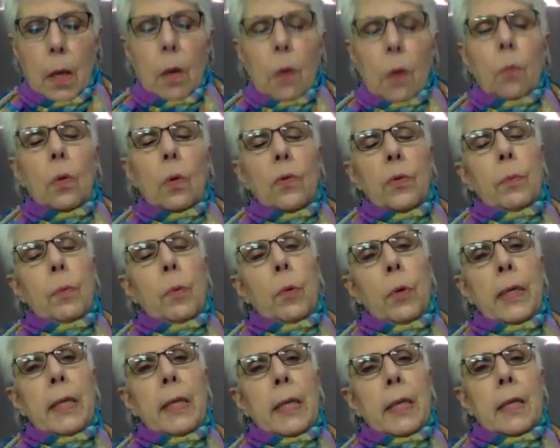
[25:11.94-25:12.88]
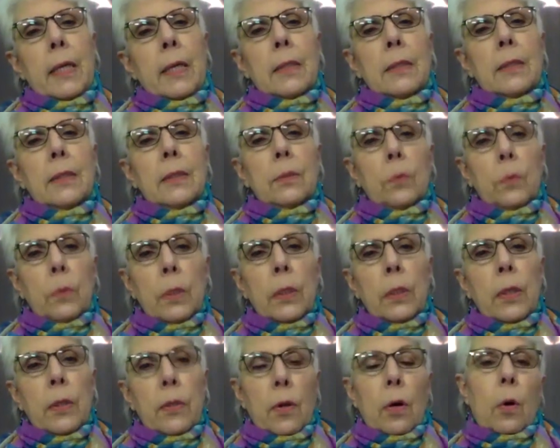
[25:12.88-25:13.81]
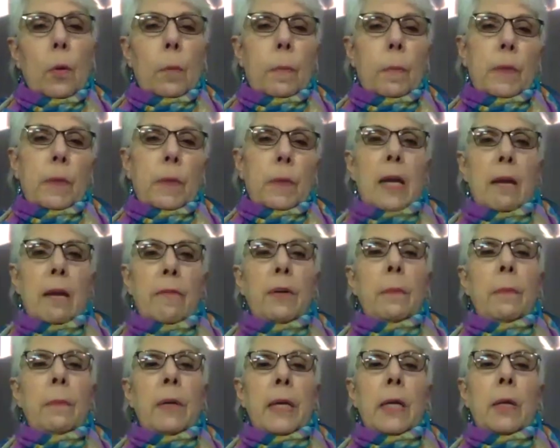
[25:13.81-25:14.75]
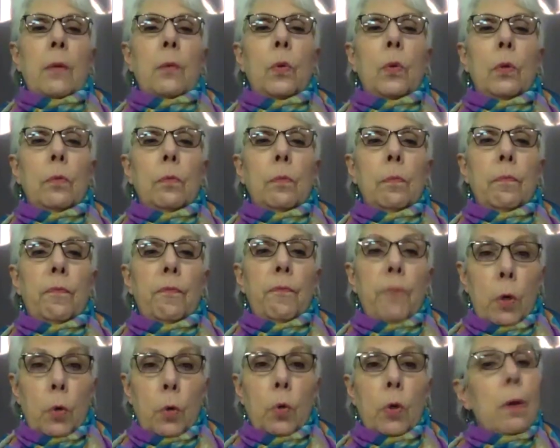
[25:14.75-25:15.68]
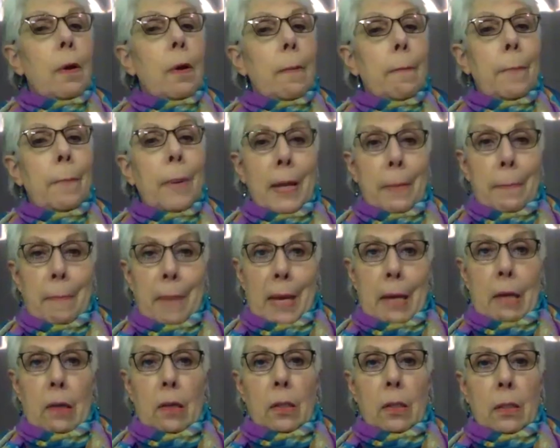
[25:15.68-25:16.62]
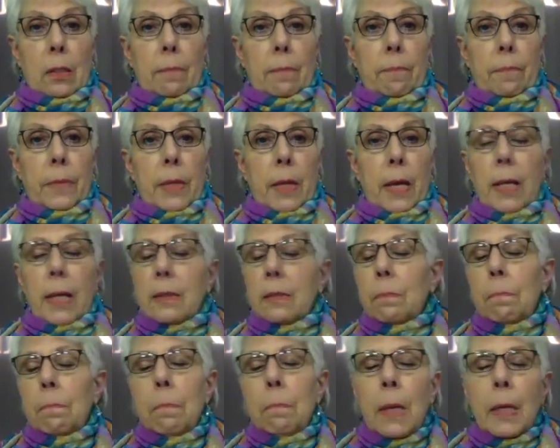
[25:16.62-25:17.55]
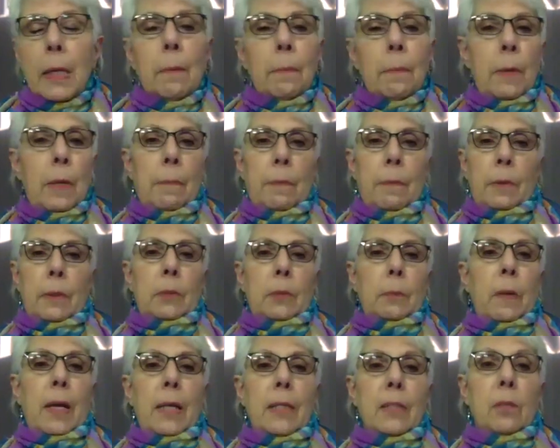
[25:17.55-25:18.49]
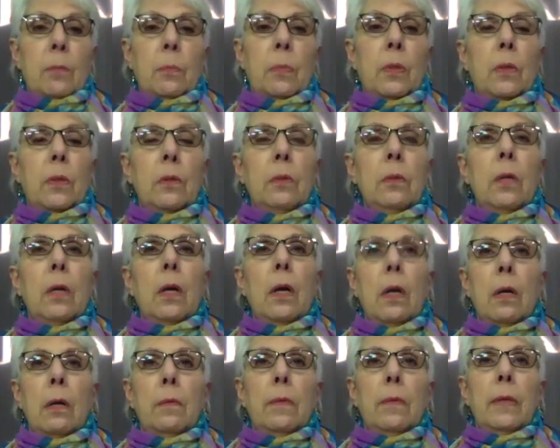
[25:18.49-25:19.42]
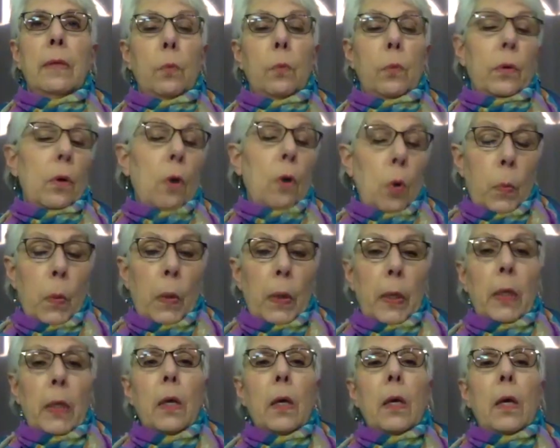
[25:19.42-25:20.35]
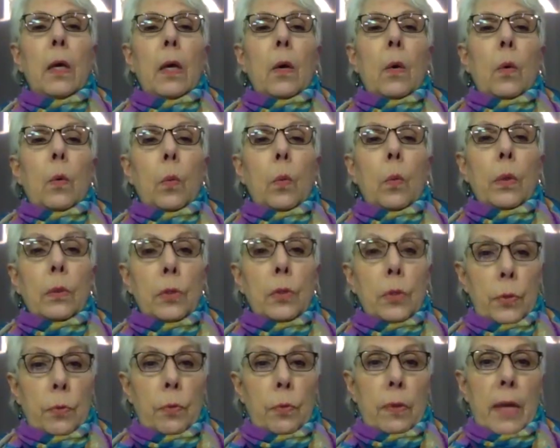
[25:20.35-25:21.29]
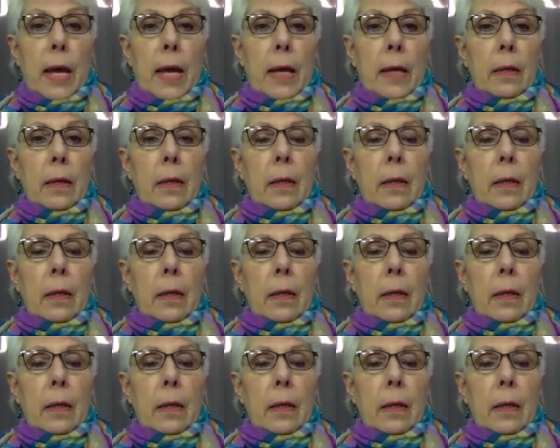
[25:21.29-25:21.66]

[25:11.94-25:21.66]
Well, the point is, really the hope is everybody will vote by mail. As many people as possible, we're hoping, will do that.